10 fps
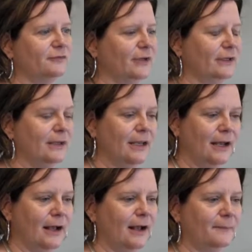of it,
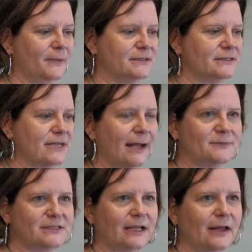um, it
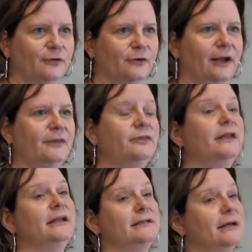snaps together and
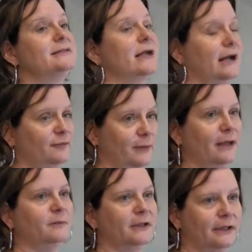then it does kind of
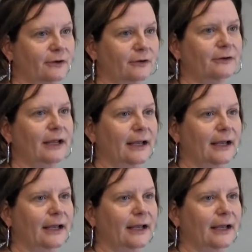become linear.